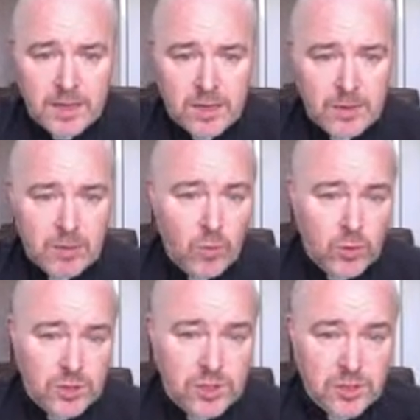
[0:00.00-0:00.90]
about what
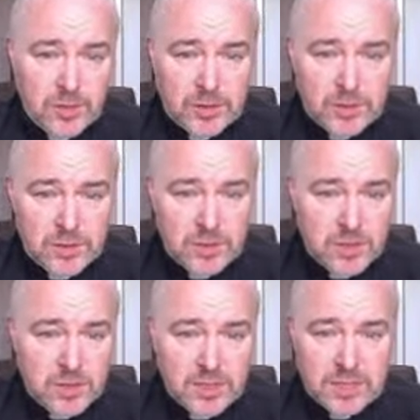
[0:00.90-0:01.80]
to do about
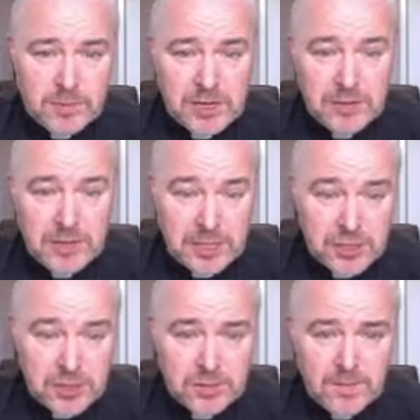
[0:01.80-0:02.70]
the disciplinary
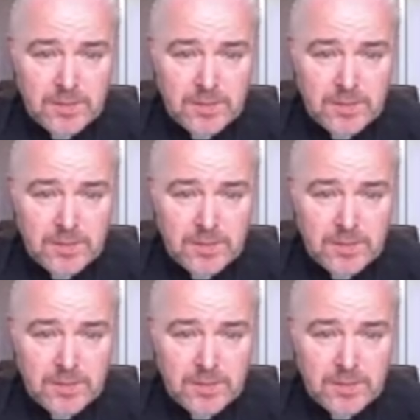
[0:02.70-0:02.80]
issue,